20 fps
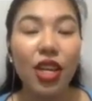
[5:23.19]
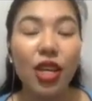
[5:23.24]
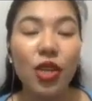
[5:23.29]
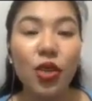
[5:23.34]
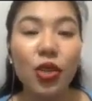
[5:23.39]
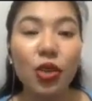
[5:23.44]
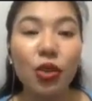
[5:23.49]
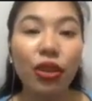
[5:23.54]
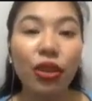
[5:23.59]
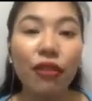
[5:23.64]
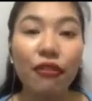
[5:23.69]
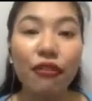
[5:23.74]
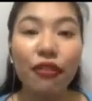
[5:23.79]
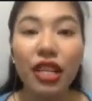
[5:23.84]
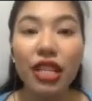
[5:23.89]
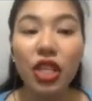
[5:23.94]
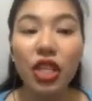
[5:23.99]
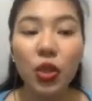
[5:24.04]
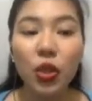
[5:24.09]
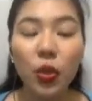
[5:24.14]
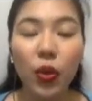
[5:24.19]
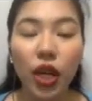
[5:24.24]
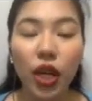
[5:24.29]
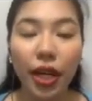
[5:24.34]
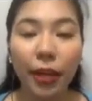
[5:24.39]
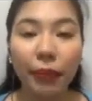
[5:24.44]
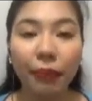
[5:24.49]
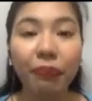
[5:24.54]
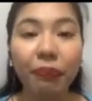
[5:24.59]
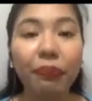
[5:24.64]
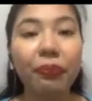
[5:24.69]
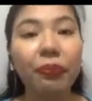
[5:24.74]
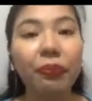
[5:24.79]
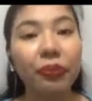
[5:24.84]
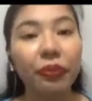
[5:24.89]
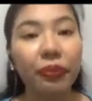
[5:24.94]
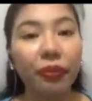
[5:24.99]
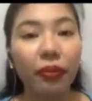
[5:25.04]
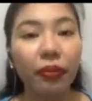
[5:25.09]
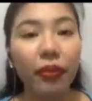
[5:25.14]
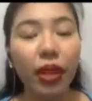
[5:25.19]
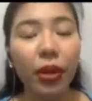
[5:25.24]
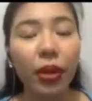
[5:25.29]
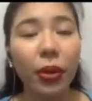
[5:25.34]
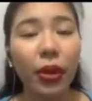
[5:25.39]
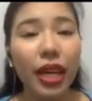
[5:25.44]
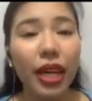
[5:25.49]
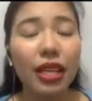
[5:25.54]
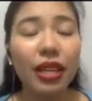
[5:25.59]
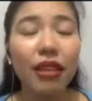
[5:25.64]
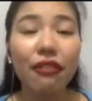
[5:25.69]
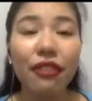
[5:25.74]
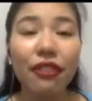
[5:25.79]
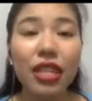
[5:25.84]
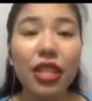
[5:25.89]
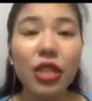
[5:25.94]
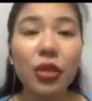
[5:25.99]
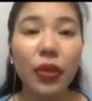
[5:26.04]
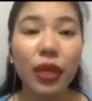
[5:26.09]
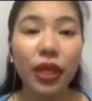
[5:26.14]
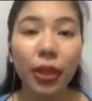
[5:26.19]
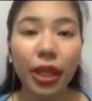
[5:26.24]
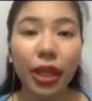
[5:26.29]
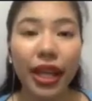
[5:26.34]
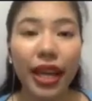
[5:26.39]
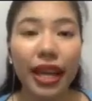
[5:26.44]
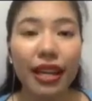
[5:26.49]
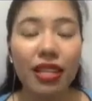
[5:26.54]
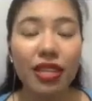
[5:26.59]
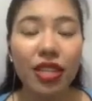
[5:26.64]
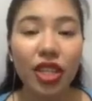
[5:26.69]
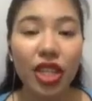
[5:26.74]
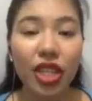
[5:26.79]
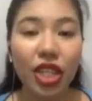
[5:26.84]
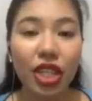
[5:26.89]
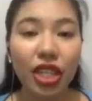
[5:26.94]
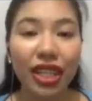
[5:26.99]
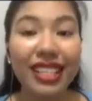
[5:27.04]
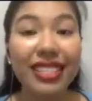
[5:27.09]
So the first one, okay, the first one, organization,